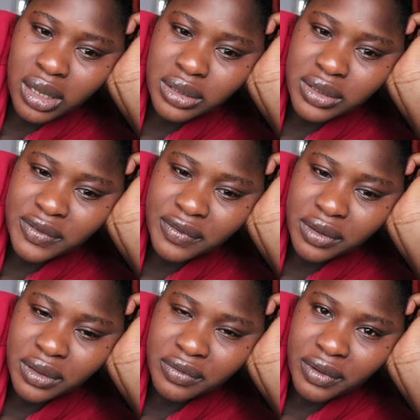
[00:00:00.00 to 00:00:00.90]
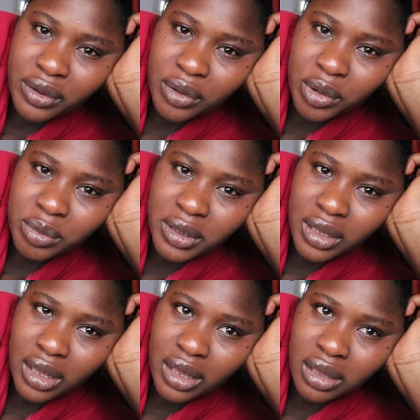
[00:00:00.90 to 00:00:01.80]
I just feel if I come
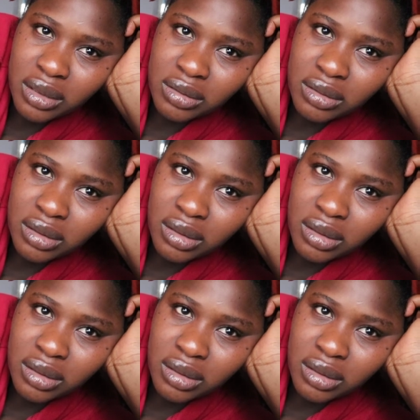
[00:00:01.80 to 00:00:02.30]
here